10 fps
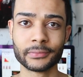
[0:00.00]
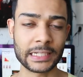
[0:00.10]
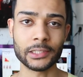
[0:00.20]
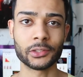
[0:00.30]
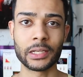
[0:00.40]

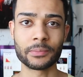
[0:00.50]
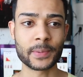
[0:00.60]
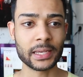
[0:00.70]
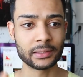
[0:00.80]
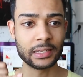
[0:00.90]
Literally, I'm
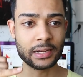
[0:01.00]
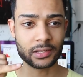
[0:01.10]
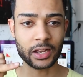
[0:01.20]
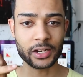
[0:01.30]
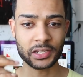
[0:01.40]
speaking there and
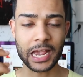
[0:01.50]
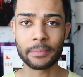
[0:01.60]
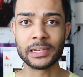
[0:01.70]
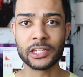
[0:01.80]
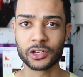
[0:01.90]
it's like I just get
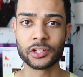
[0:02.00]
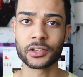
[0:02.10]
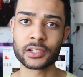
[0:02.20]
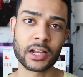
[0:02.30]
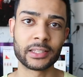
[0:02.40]
amnesia
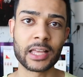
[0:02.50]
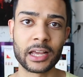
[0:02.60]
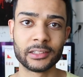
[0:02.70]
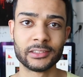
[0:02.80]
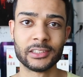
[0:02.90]
just like
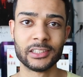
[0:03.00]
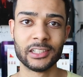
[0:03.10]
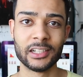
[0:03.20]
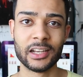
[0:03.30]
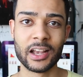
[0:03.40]
that.
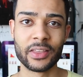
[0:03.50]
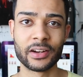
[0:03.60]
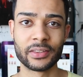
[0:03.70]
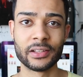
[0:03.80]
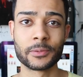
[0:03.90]
And
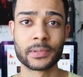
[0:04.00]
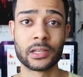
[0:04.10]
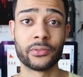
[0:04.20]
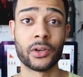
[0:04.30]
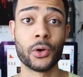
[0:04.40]
then I think to
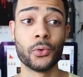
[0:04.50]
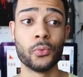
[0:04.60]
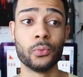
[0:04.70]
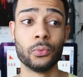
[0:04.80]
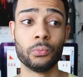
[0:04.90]
myself,
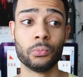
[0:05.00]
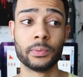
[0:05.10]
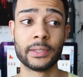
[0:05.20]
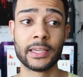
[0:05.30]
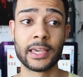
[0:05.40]
oh,
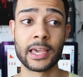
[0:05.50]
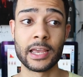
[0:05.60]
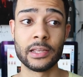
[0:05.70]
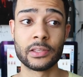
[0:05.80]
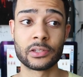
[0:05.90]

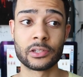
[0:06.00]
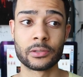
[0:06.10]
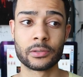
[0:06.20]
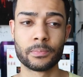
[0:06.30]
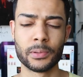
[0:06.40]
okay, this
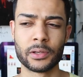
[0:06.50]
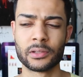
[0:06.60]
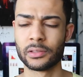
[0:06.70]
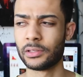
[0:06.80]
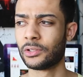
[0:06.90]
is
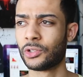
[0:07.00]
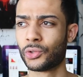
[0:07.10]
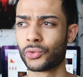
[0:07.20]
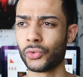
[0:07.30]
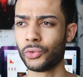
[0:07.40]
because of the
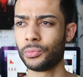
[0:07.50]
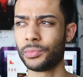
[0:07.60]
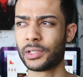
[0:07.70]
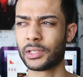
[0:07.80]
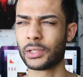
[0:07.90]

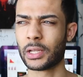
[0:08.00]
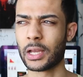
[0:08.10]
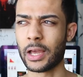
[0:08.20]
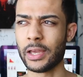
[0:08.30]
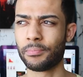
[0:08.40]
shrooms.
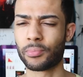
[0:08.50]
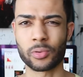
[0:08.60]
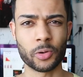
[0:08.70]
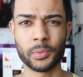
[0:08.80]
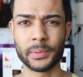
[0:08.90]
I
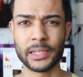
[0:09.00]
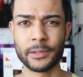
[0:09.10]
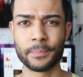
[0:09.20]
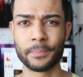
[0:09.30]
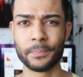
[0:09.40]

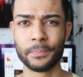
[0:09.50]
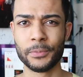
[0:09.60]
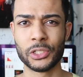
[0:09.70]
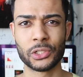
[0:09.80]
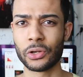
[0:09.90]
probably
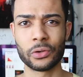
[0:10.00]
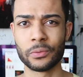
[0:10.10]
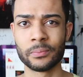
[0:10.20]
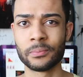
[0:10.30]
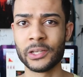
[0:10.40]

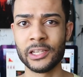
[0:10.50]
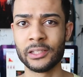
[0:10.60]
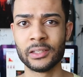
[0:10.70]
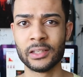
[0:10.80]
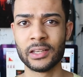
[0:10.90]
shouldn't
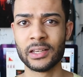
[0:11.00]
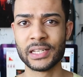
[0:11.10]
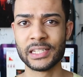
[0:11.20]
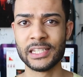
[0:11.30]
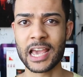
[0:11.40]
be...
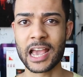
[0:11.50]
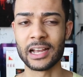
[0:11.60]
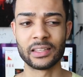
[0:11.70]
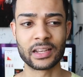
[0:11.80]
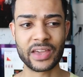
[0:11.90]

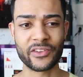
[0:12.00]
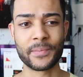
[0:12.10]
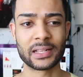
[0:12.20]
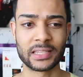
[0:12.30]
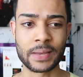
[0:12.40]
Yeah, and then I gave
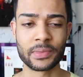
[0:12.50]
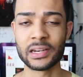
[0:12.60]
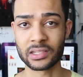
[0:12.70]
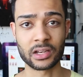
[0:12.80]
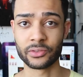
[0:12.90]
it back to him,
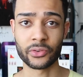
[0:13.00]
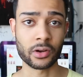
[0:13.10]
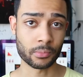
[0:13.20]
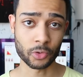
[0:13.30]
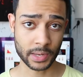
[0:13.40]
then he started to
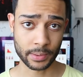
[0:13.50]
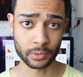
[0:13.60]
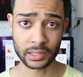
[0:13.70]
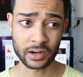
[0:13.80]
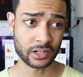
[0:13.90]
phone up more
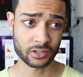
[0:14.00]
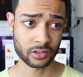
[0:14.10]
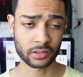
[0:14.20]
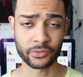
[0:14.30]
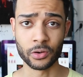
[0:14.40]
people, then I just
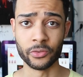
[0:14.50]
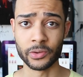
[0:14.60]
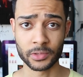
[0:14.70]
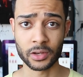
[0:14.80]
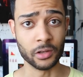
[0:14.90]
took the phone off
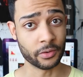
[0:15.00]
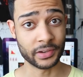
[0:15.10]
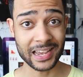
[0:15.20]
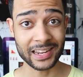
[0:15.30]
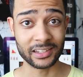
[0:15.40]
him, turned it
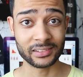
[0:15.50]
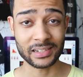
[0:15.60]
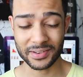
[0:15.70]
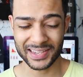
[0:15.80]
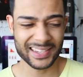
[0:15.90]
off and hid
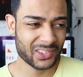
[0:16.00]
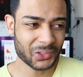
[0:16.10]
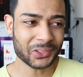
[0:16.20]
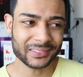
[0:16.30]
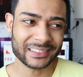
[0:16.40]
it. Now he
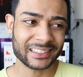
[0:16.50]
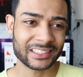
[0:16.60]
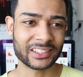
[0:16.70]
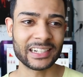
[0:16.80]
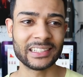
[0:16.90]
thought, nah,
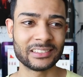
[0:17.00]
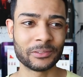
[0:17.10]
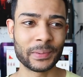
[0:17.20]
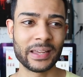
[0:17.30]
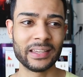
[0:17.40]
great,
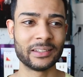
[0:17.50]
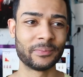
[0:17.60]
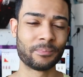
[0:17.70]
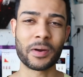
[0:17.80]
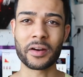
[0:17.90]
you're being a
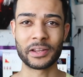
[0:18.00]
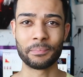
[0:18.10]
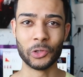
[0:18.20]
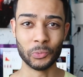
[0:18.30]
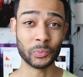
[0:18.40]
party
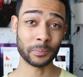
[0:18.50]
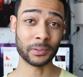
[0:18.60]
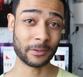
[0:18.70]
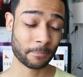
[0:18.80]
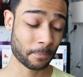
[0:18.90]
pooper,
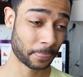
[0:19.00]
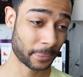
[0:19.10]
but